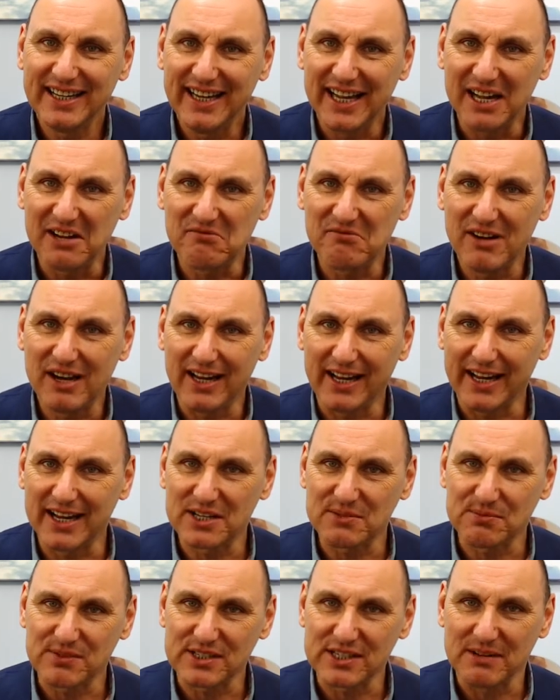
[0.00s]
It really
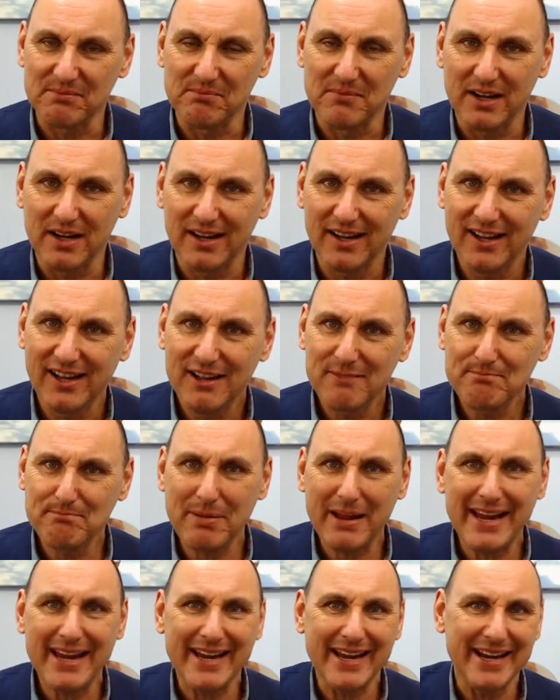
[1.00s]
is, with some
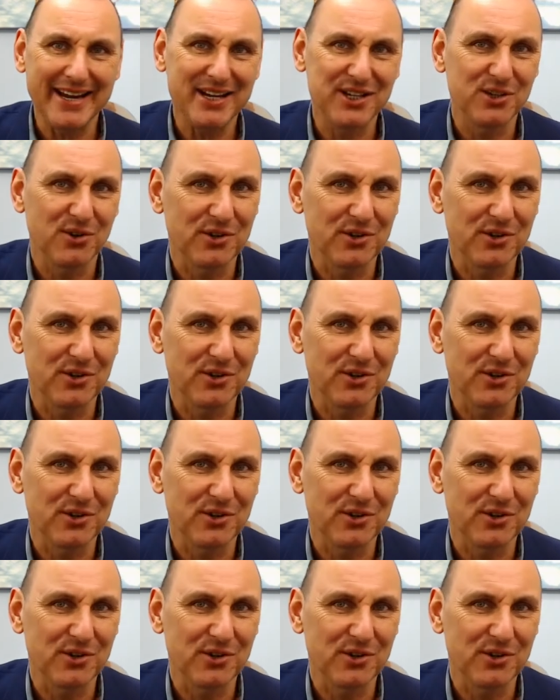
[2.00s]
peas